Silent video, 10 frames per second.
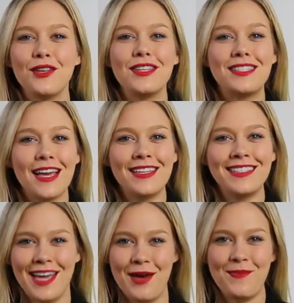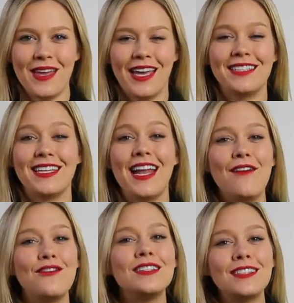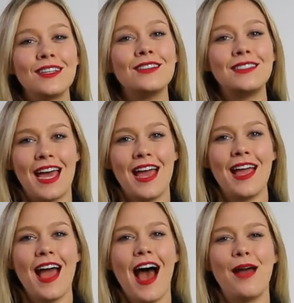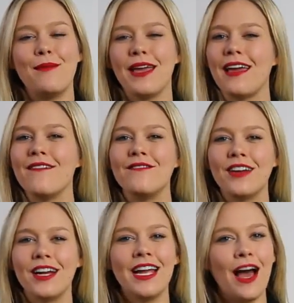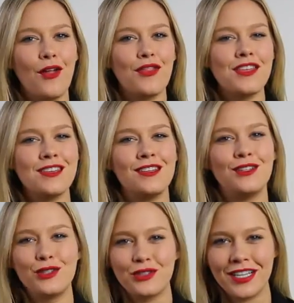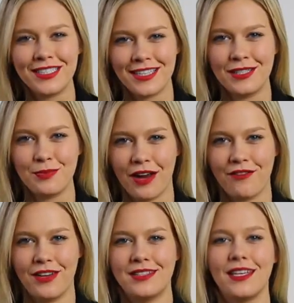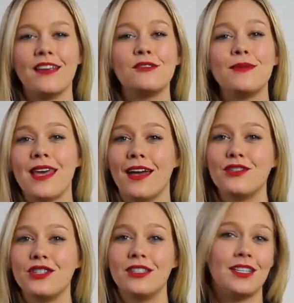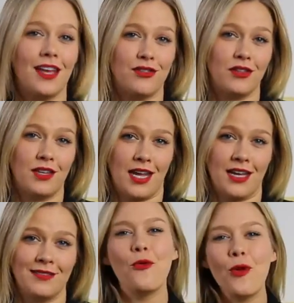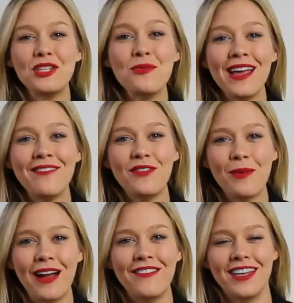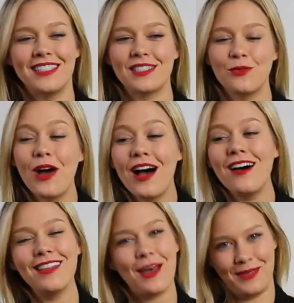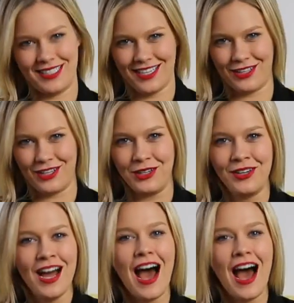So the second tip is that every single day I make a very healthy, nutrient-dense breakfast that gives me the energy to get through the day. What do I eat for breakfast? Well, let me tell you.